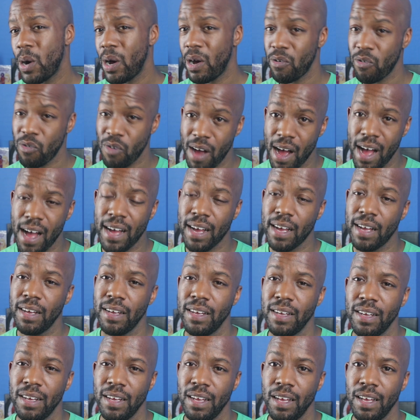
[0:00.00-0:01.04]
I rock.
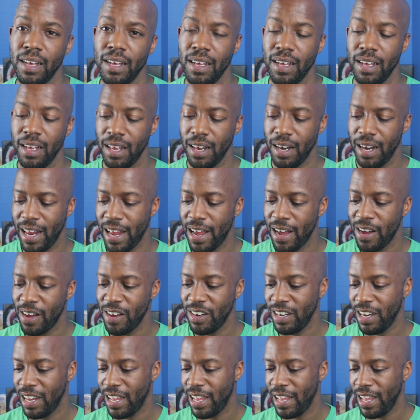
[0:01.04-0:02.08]
Now
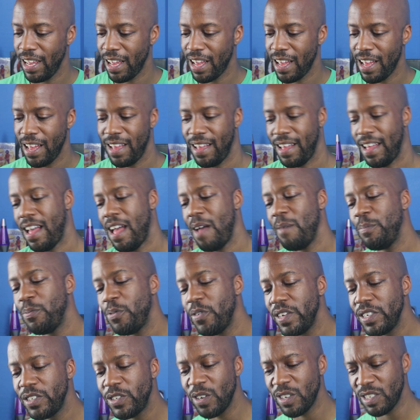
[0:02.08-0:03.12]
I'm like, I'm
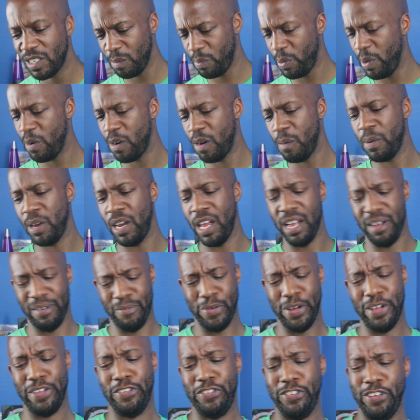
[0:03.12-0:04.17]
pretty sure some people gonna be like,
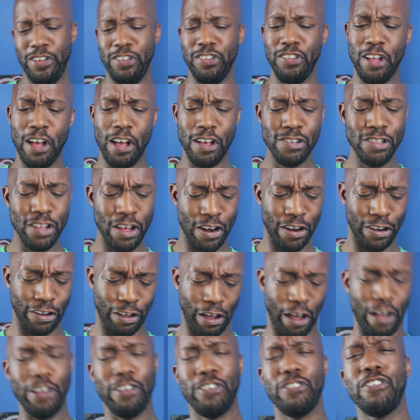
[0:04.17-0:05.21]
well, 6ix9ine's not a
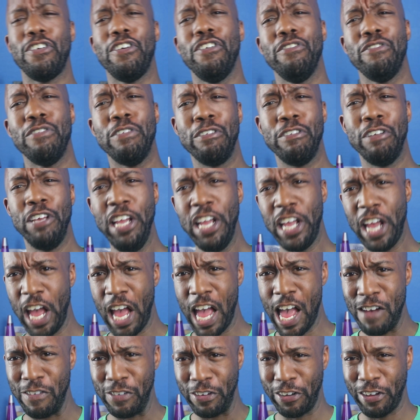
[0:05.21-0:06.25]
gangster. He can't
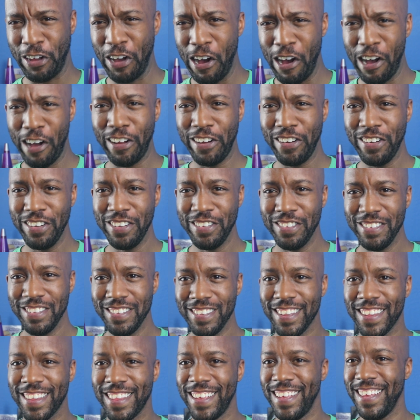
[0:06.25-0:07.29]
have a gun.
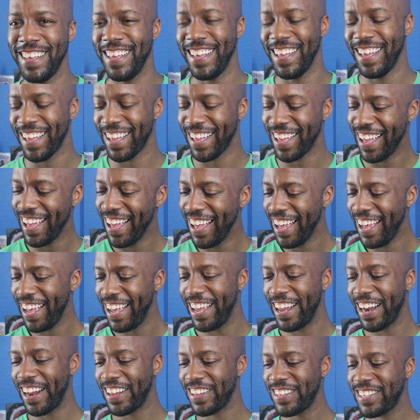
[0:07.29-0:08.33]
You
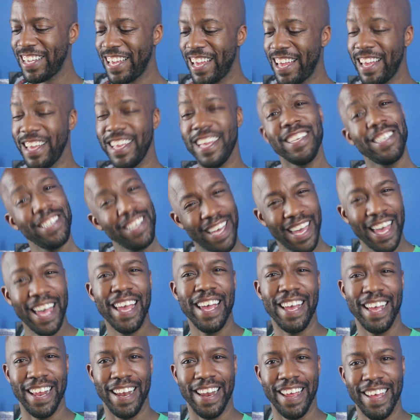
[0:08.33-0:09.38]
know what I'm saying? Yes, he
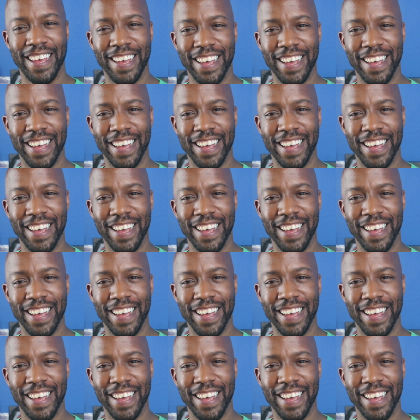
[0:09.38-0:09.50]
can.